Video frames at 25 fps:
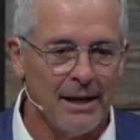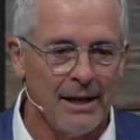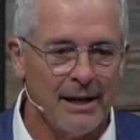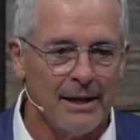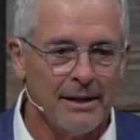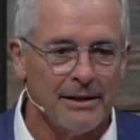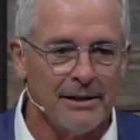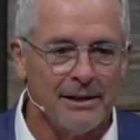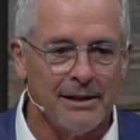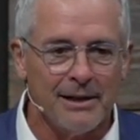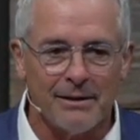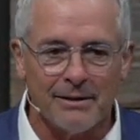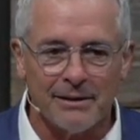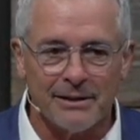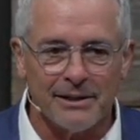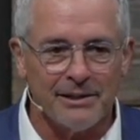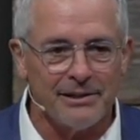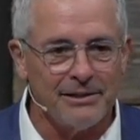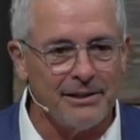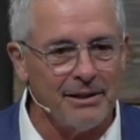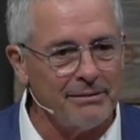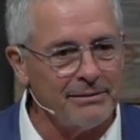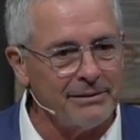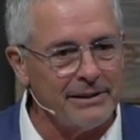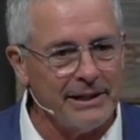You know, you
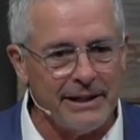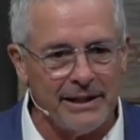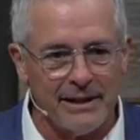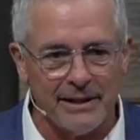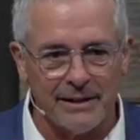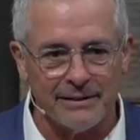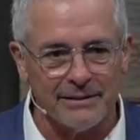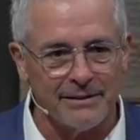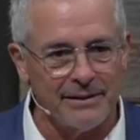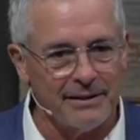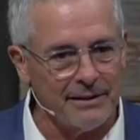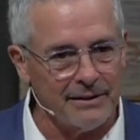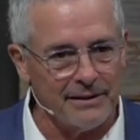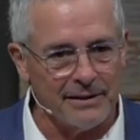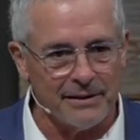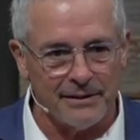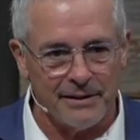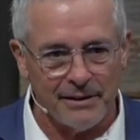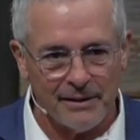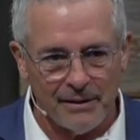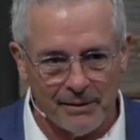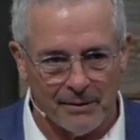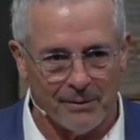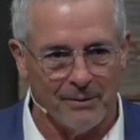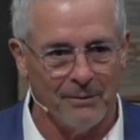don't need it until you
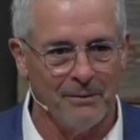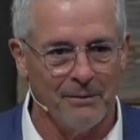do.